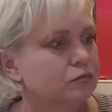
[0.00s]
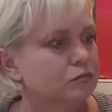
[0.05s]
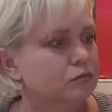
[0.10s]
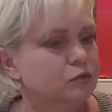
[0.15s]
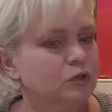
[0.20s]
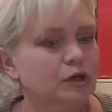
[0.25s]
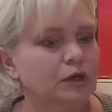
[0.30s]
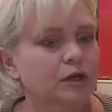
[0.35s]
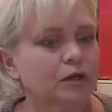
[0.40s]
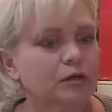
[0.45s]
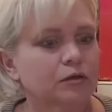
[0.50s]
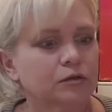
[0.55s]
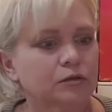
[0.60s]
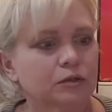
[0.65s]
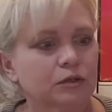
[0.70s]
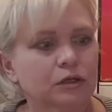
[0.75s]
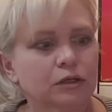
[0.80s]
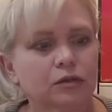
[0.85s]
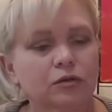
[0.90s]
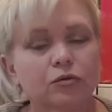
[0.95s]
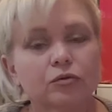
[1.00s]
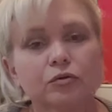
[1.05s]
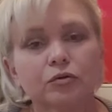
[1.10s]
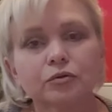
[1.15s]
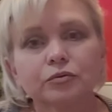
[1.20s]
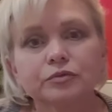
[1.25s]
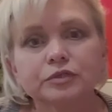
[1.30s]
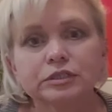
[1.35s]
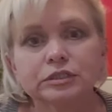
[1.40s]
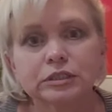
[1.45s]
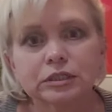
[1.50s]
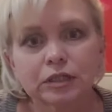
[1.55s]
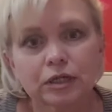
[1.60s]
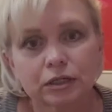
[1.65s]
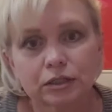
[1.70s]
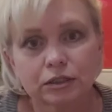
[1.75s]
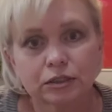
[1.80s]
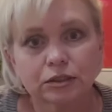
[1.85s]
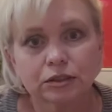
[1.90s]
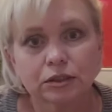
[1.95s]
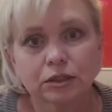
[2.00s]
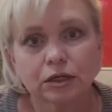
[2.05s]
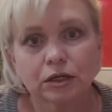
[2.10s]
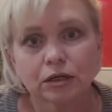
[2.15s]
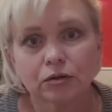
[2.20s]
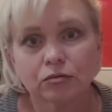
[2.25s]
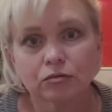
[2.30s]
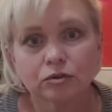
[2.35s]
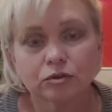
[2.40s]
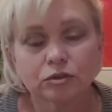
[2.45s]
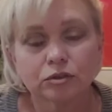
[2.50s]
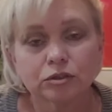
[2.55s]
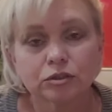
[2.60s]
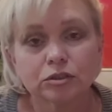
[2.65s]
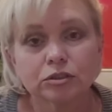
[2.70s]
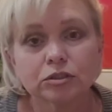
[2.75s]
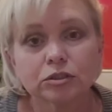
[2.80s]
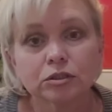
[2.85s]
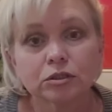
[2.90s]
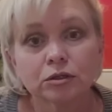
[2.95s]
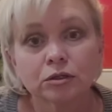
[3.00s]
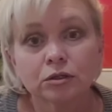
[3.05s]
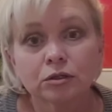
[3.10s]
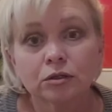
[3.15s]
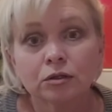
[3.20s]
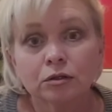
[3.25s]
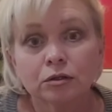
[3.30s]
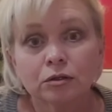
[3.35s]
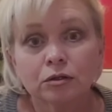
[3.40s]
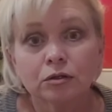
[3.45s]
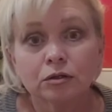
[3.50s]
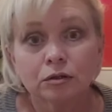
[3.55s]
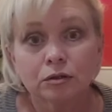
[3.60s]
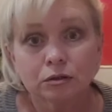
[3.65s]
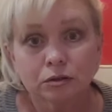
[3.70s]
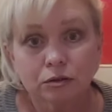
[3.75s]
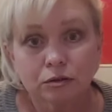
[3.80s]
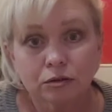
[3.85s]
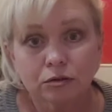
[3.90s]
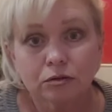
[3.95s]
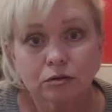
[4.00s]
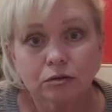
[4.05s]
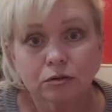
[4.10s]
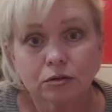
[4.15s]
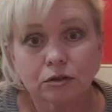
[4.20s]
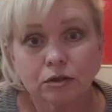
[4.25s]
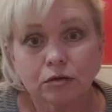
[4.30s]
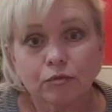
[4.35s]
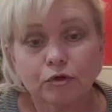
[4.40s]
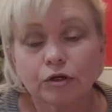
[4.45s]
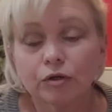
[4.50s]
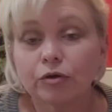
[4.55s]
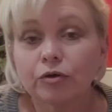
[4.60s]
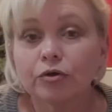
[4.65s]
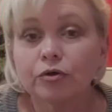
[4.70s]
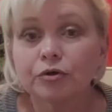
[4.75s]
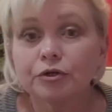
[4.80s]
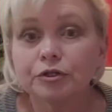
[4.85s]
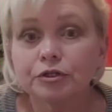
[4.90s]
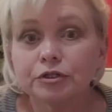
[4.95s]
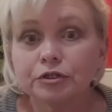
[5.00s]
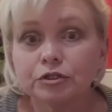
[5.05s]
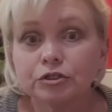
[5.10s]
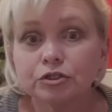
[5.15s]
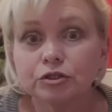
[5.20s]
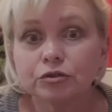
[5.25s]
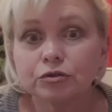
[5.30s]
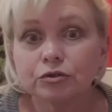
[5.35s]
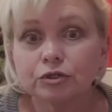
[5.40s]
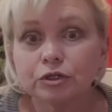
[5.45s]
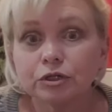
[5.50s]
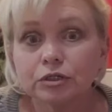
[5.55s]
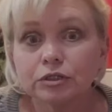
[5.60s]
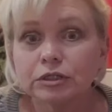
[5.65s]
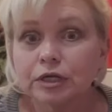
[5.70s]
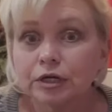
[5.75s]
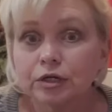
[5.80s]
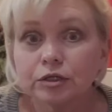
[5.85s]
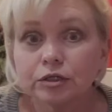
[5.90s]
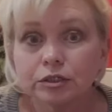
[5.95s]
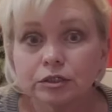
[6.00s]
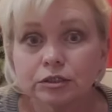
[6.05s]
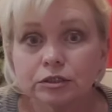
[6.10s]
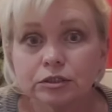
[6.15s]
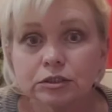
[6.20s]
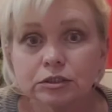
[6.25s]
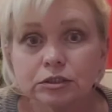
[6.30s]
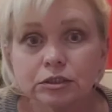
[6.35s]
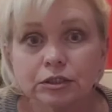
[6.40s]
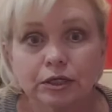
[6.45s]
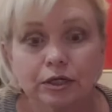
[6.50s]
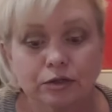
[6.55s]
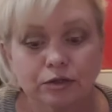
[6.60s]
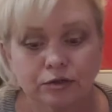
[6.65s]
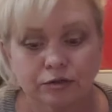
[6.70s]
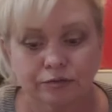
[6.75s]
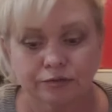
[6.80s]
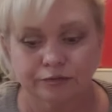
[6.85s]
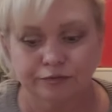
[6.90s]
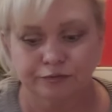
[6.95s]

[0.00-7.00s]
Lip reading: Okay. And the only reason I did that was I'm in a hurry to show you guys how to get this together.